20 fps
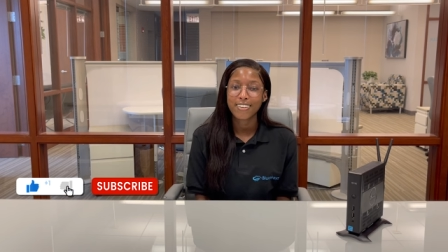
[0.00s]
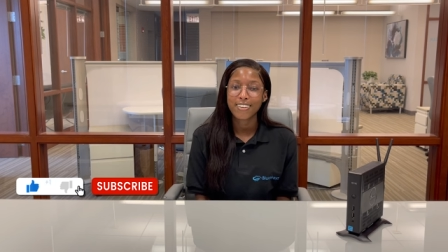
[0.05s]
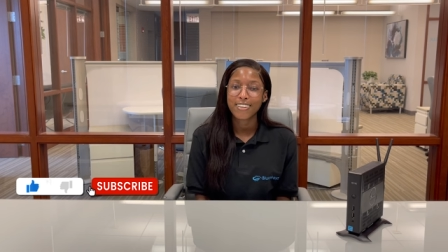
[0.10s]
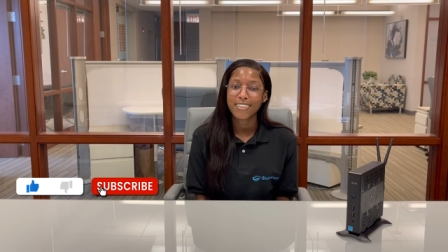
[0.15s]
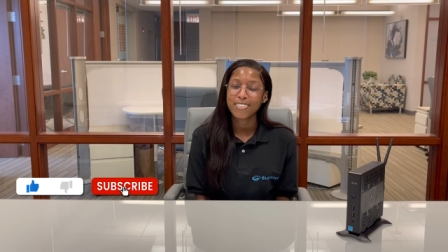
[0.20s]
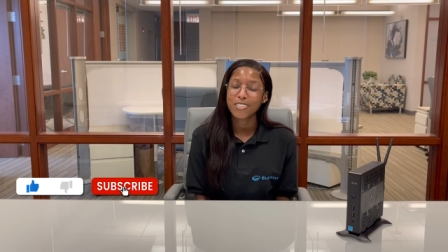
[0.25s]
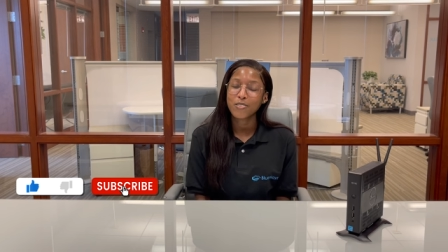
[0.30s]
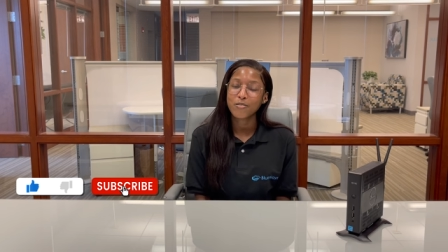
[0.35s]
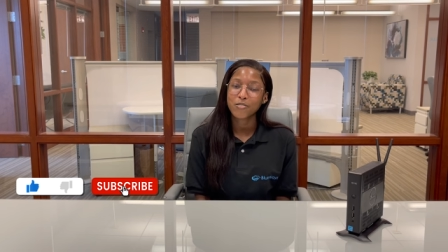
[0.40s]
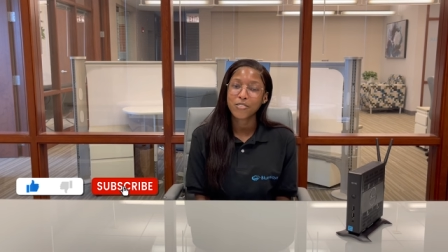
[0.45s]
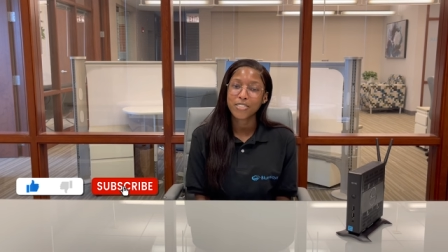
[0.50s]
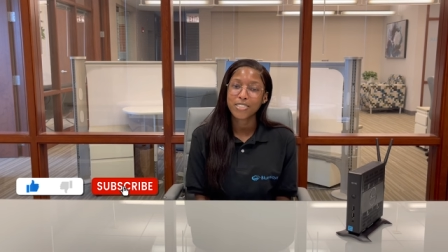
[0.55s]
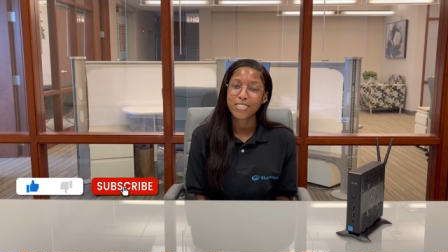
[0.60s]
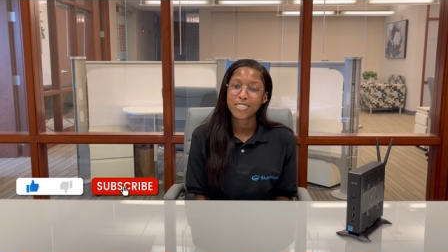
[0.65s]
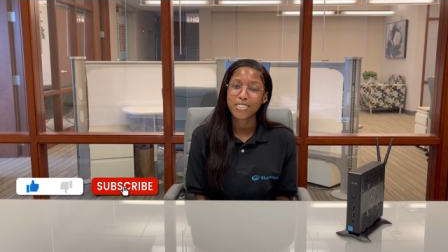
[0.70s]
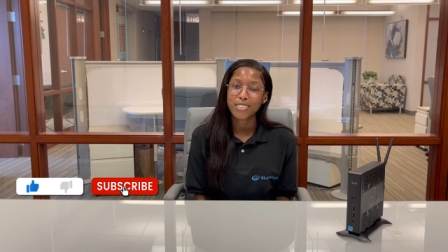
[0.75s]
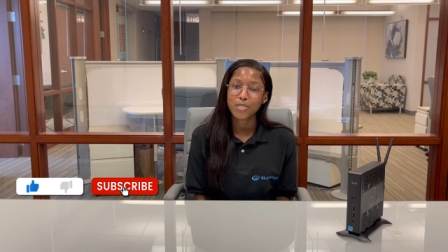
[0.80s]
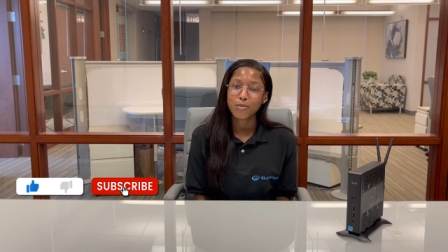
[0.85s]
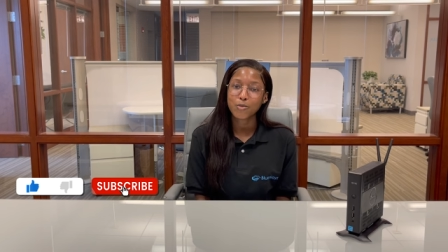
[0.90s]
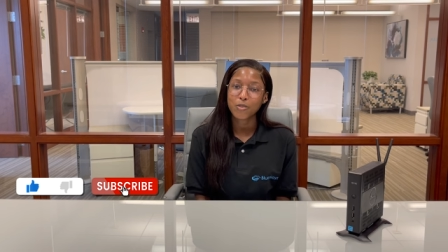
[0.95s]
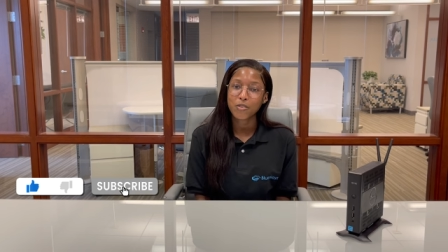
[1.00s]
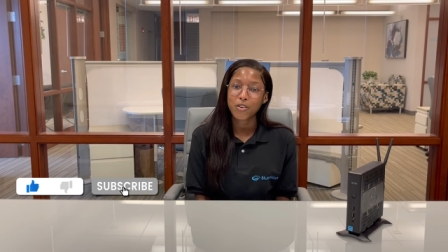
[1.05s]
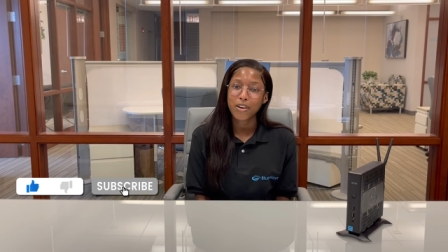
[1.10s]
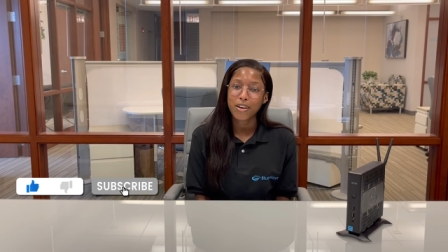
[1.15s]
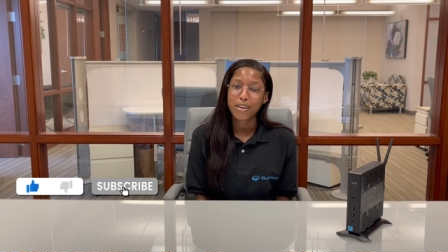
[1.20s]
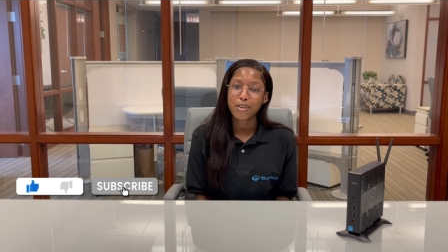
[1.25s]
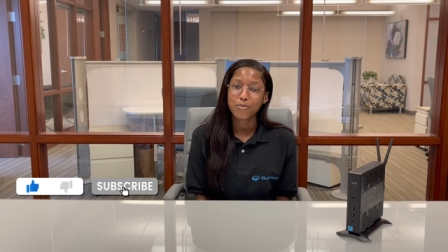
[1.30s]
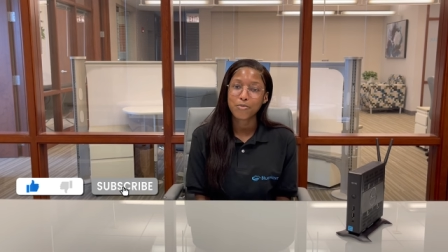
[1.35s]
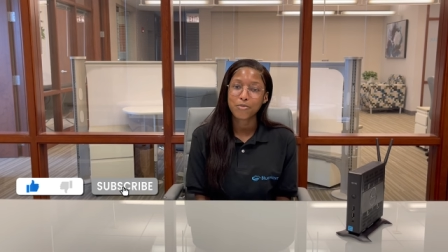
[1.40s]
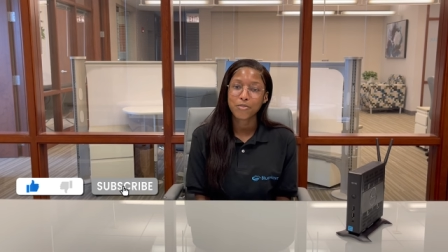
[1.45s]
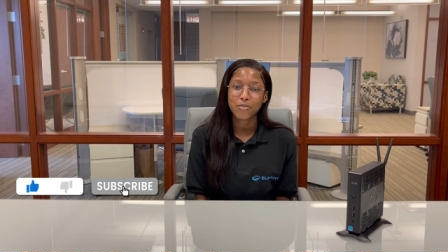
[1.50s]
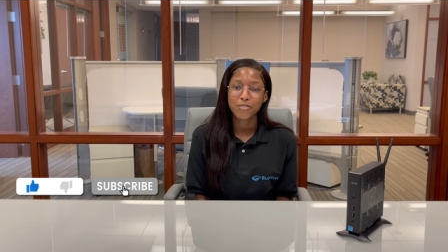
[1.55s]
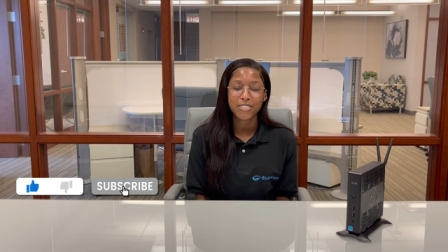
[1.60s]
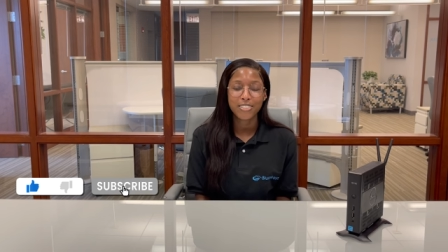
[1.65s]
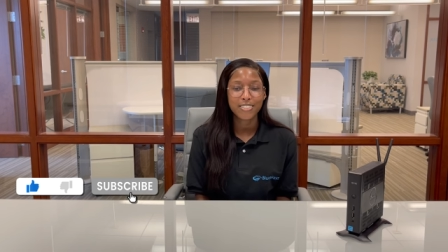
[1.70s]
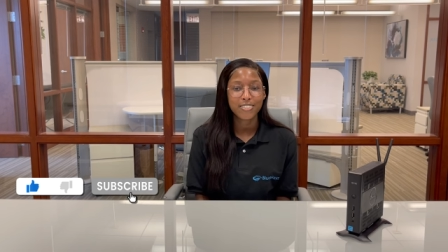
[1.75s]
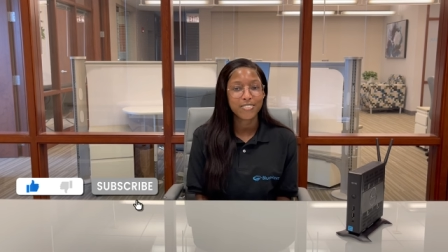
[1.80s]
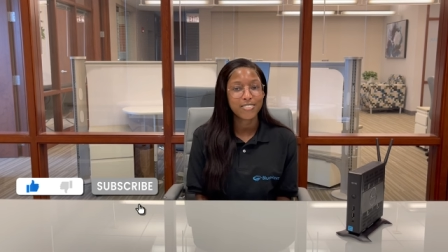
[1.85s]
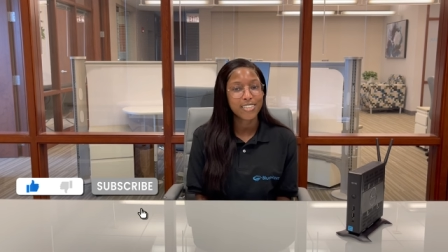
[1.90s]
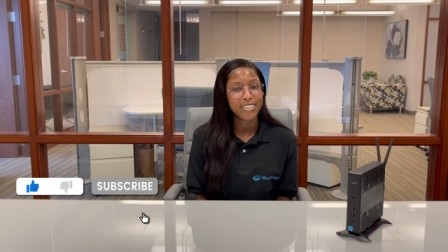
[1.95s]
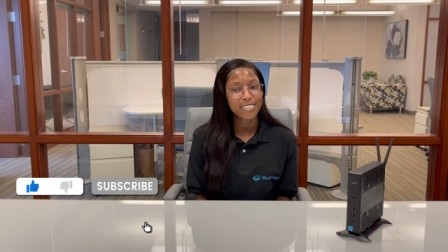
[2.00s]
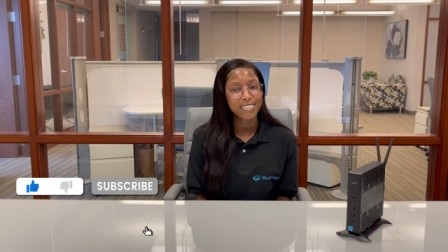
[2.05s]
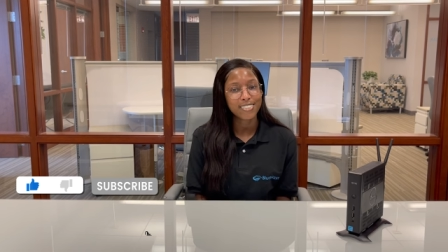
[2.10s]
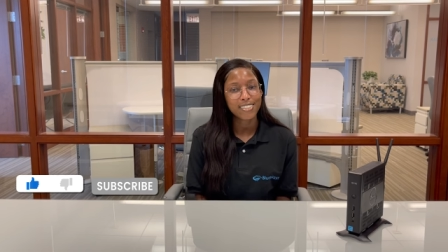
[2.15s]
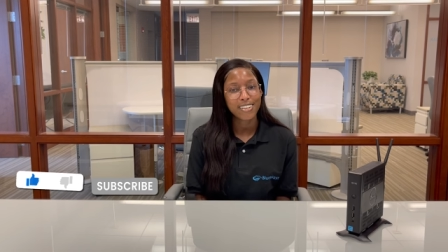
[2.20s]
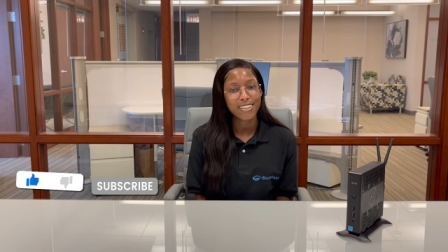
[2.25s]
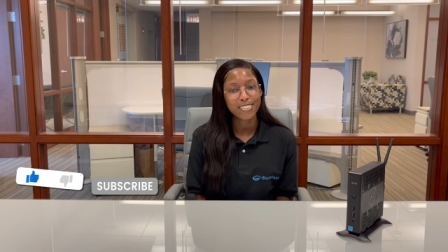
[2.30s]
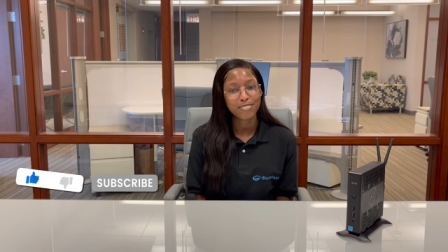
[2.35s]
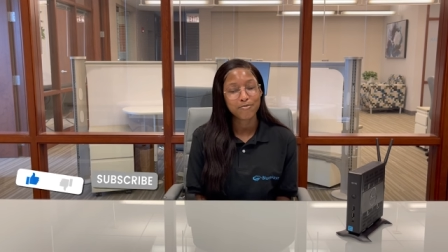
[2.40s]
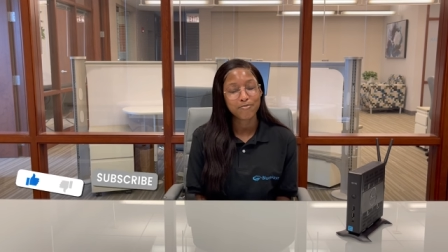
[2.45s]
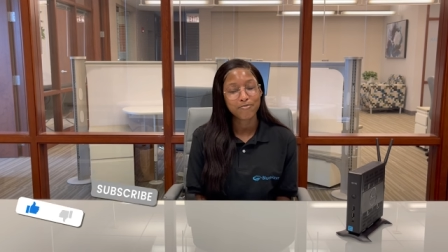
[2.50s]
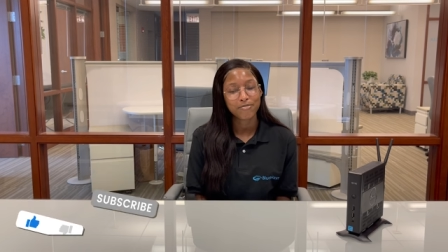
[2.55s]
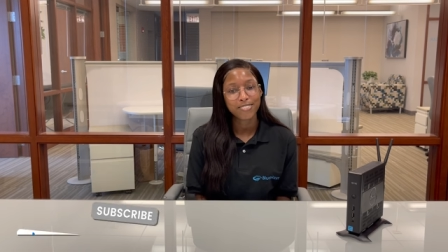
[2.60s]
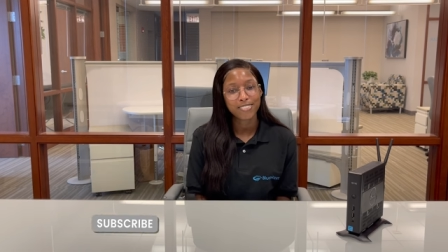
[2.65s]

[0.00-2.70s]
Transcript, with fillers: and don't forget to subscribe. We'll see you next time.